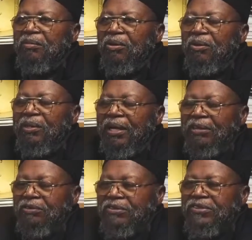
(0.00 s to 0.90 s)
My whole
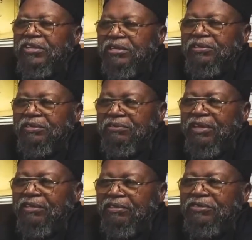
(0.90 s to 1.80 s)
life was dealing
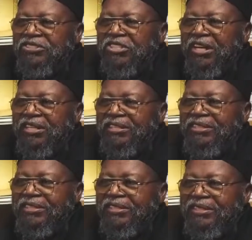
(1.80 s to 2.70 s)
around
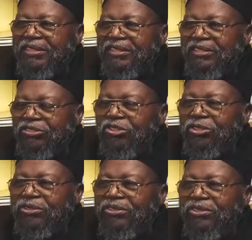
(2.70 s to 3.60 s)
Christianity in the
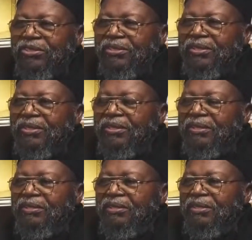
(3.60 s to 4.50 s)
church.
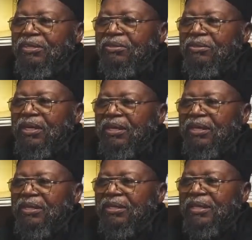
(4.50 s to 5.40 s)

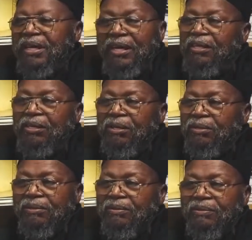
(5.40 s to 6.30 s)
I had to
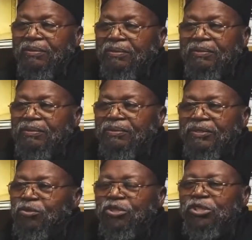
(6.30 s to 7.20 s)
go.
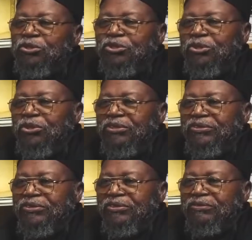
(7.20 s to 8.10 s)
There was no
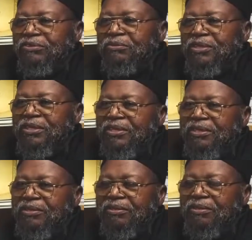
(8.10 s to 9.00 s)
choice but
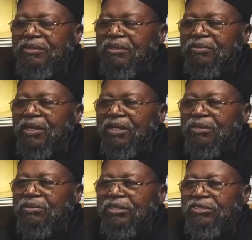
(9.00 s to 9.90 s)
me,
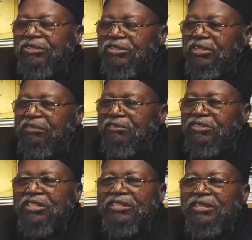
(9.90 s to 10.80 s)
not going to church every
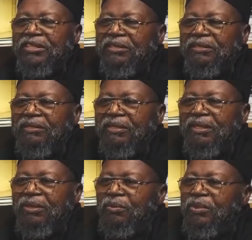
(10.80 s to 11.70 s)
Sunday,
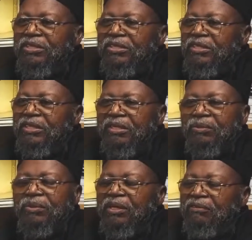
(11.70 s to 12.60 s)
Wednesday,
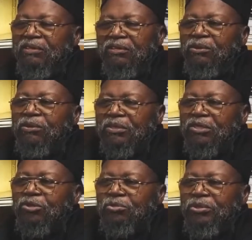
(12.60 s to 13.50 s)
whenever the door
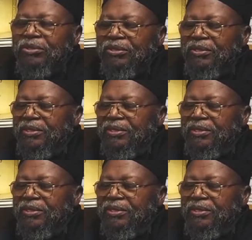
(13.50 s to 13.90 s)
was open.